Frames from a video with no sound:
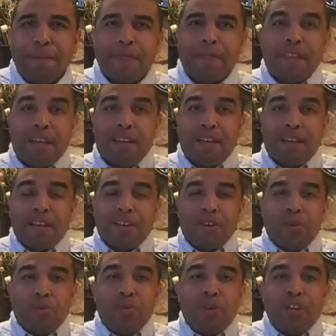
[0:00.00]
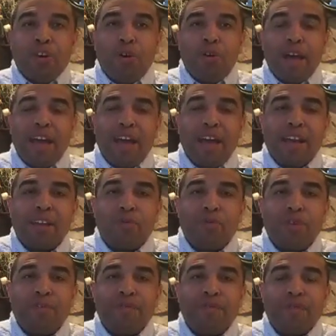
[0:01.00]
then we go ahead and
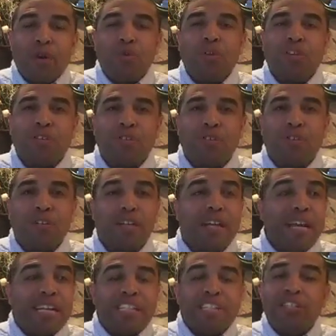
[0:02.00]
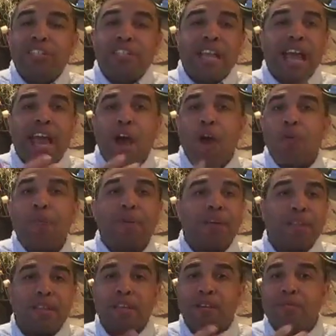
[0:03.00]
we focus on just
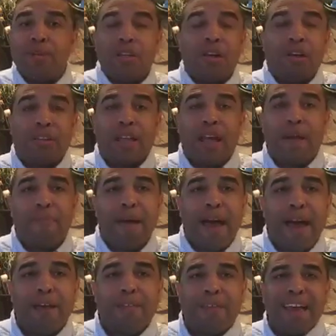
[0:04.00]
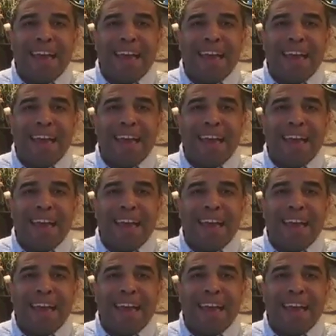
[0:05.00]
helping them along that path.